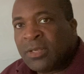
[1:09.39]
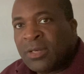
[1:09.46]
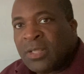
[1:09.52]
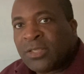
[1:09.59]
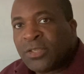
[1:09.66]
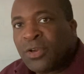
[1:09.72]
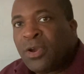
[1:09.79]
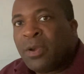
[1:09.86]

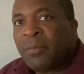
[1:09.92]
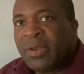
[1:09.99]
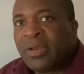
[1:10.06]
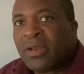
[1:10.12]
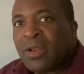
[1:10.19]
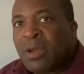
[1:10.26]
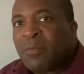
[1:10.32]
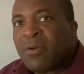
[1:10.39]
determine the
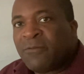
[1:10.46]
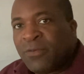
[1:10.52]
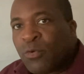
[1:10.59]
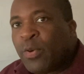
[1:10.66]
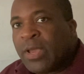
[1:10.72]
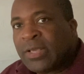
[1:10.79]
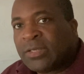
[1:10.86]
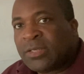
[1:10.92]
number of
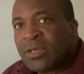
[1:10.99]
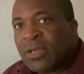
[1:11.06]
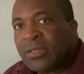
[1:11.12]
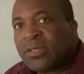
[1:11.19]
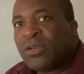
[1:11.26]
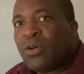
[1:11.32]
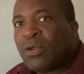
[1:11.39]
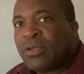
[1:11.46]
equations
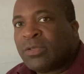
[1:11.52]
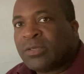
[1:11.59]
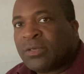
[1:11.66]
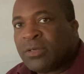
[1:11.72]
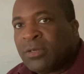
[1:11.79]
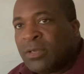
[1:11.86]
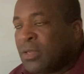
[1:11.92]
in order to